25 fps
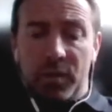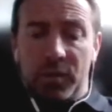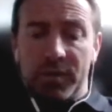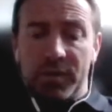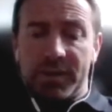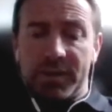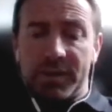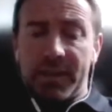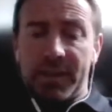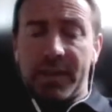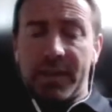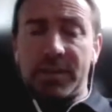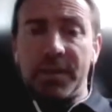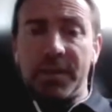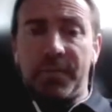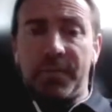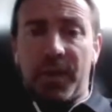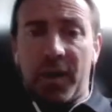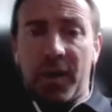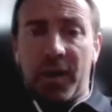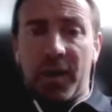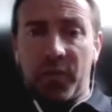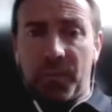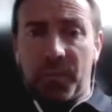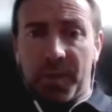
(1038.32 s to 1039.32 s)

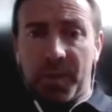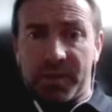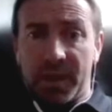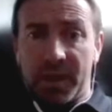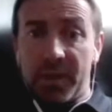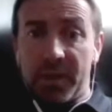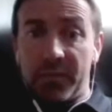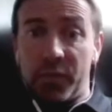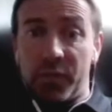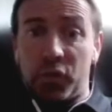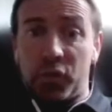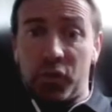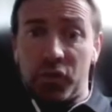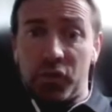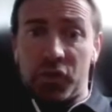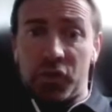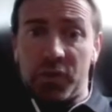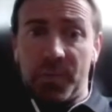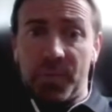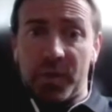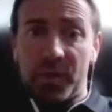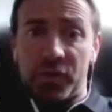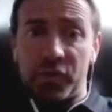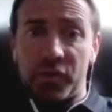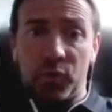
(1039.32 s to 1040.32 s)
65% of the
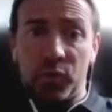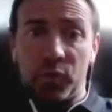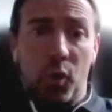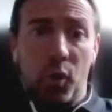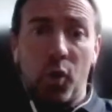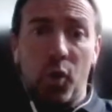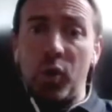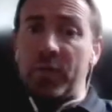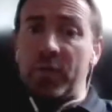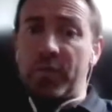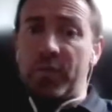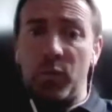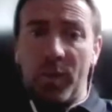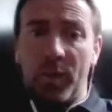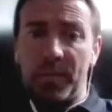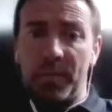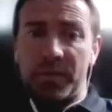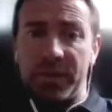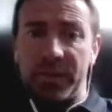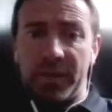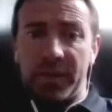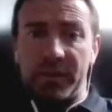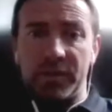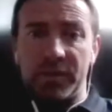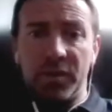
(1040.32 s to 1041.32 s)
customers through all of the
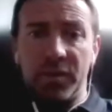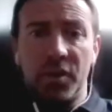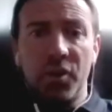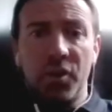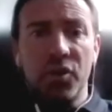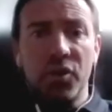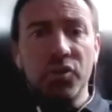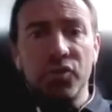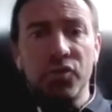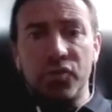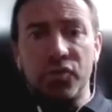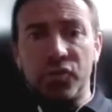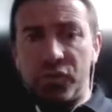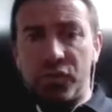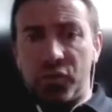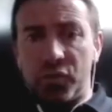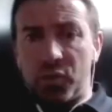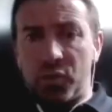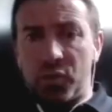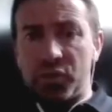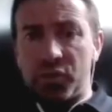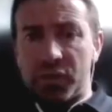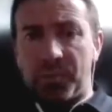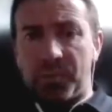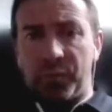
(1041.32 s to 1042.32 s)
websites
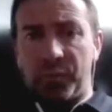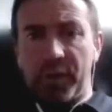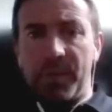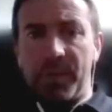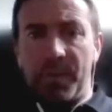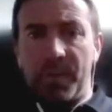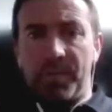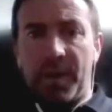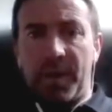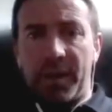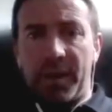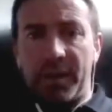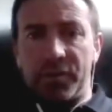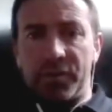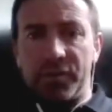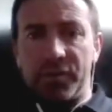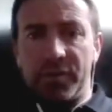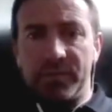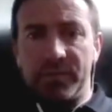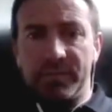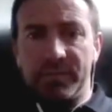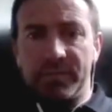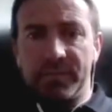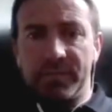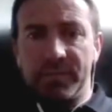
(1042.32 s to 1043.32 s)
chose the premium package.
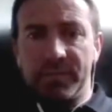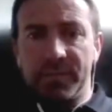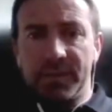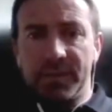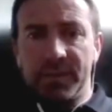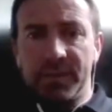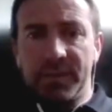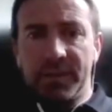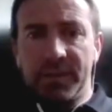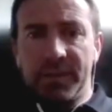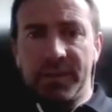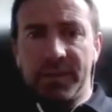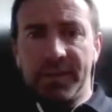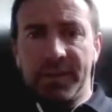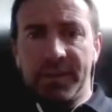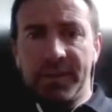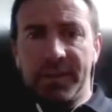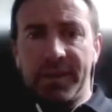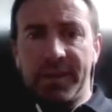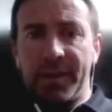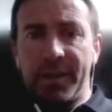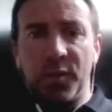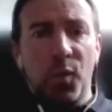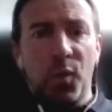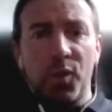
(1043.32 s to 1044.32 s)

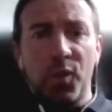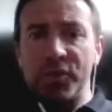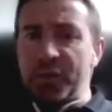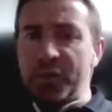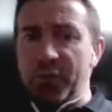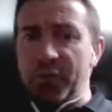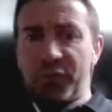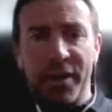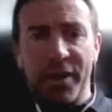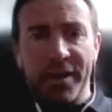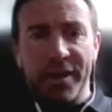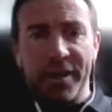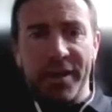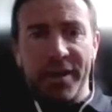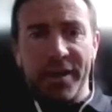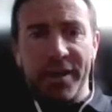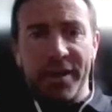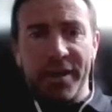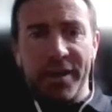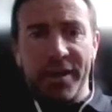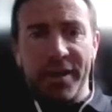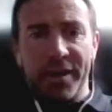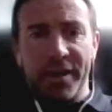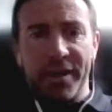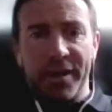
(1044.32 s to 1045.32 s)
It wasn't a race
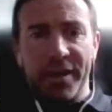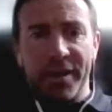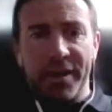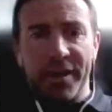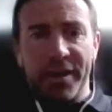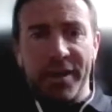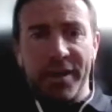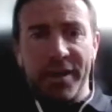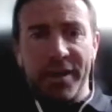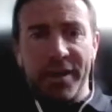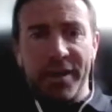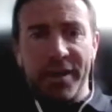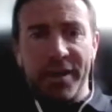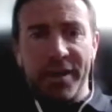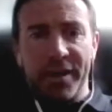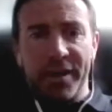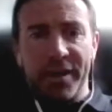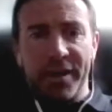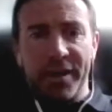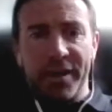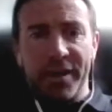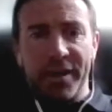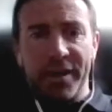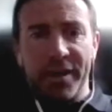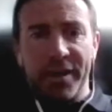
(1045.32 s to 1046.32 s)
to the bottom.
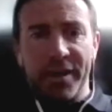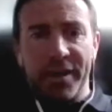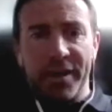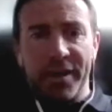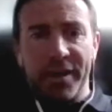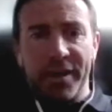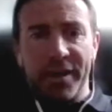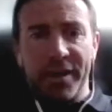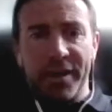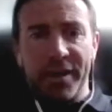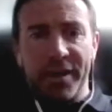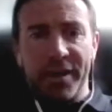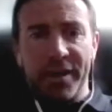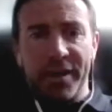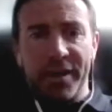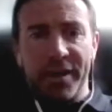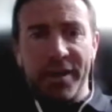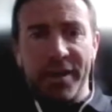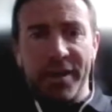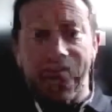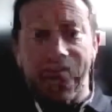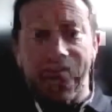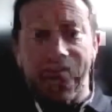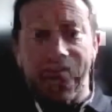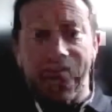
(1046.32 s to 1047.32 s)
People are
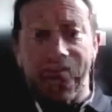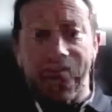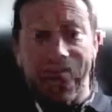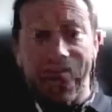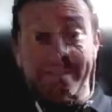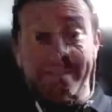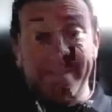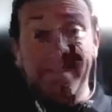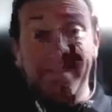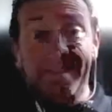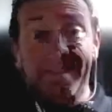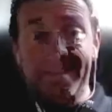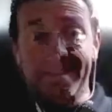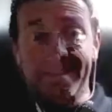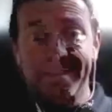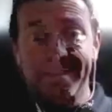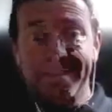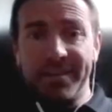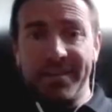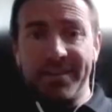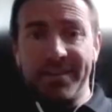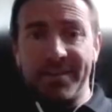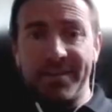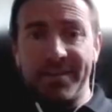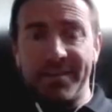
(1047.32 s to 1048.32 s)
looking for a good deal,
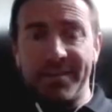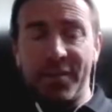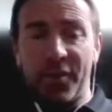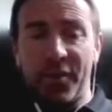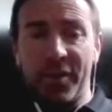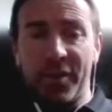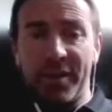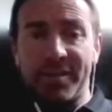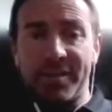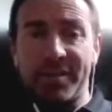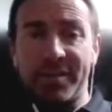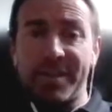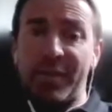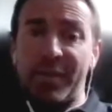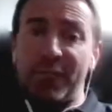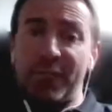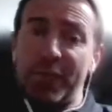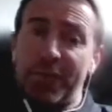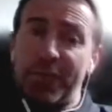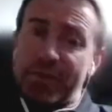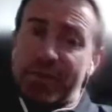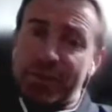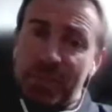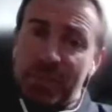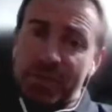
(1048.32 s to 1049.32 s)
not necessarily the
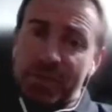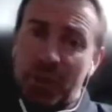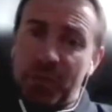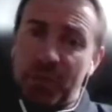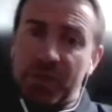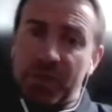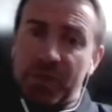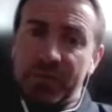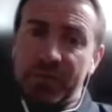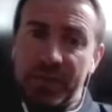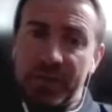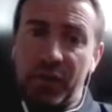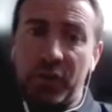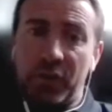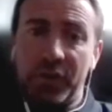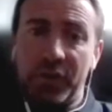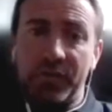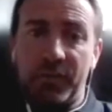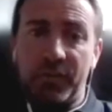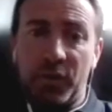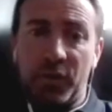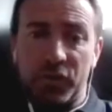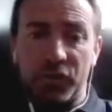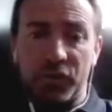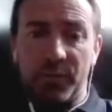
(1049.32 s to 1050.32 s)
cheapest option. They're
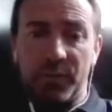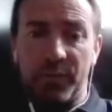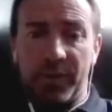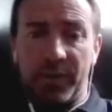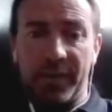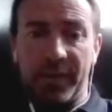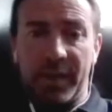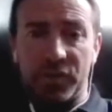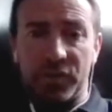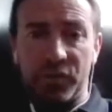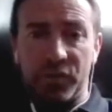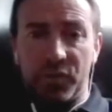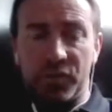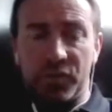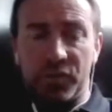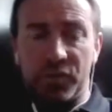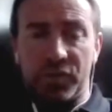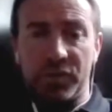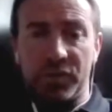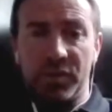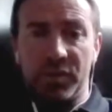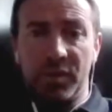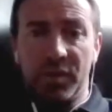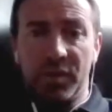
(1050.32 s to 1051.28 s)
looking for something that suits